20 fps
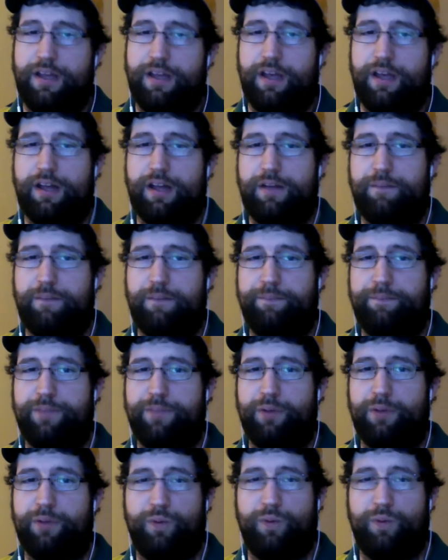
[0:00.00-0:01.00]

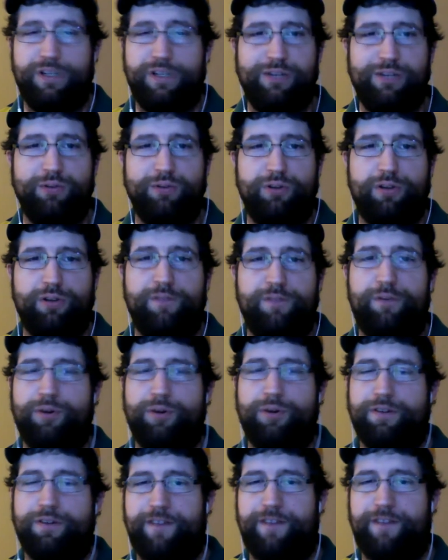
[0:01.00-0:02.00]
What do you look
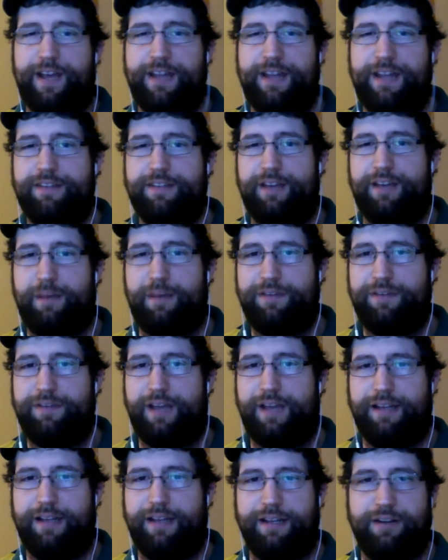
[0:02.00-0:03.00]
for to find this
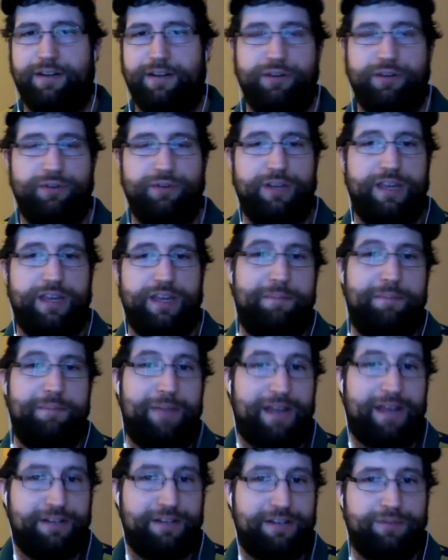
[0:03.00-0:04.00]
upside? Like, are you looking at
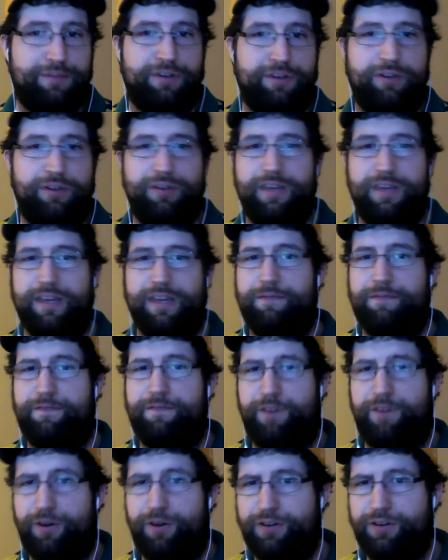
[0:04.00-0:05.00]
matchups? Are you looking at
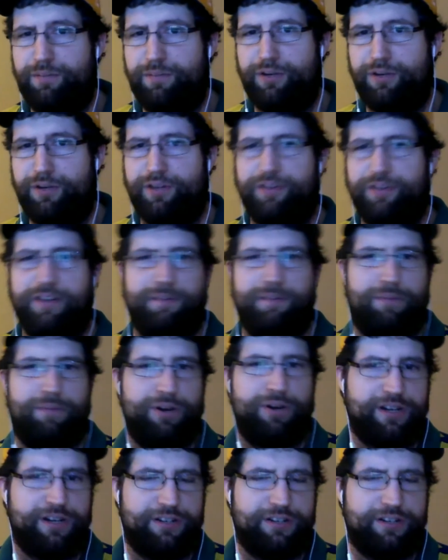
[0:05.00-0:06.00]
volume? Are you looking at
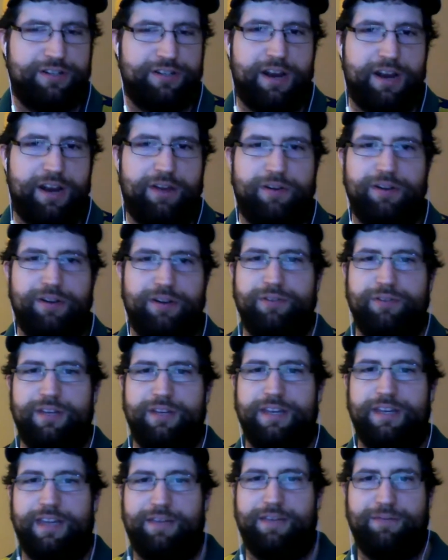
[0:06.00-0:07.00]
market share? Are you
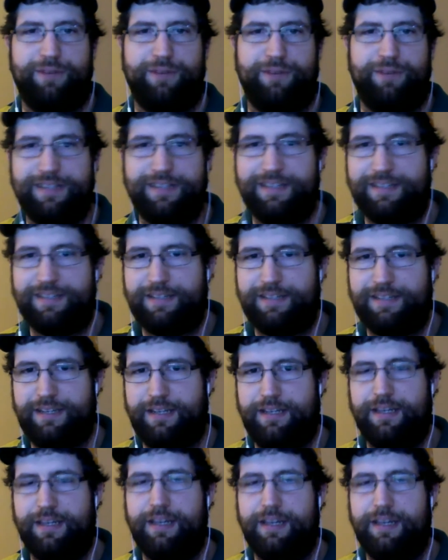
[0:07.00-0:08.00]
looking at recency?